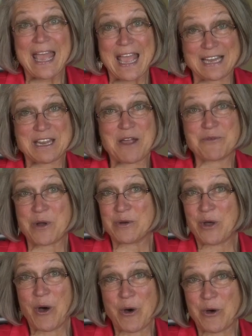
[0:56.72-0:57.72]
And I
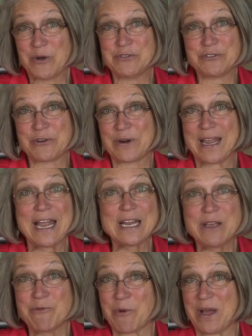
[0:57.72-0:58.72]
wrote Whole for
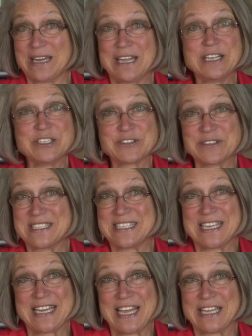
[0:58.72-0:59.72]
anyone
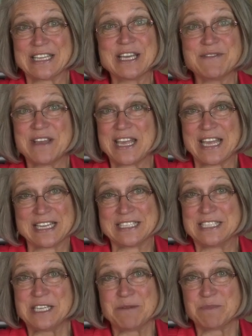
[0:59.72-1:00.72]
interested in living in
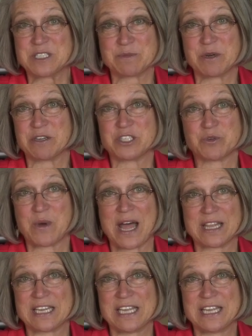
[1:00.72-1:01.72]
deep
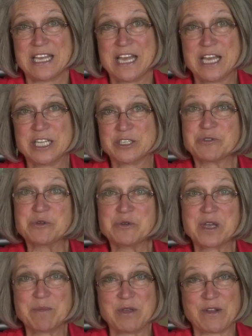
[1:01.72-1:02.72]
spirituality true
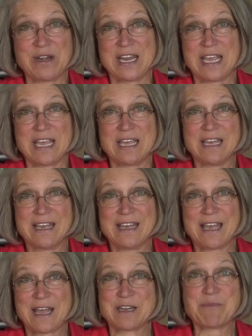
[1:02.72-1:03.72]
community,
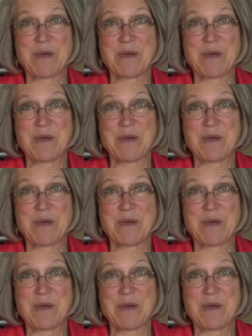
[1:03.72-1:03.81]
and a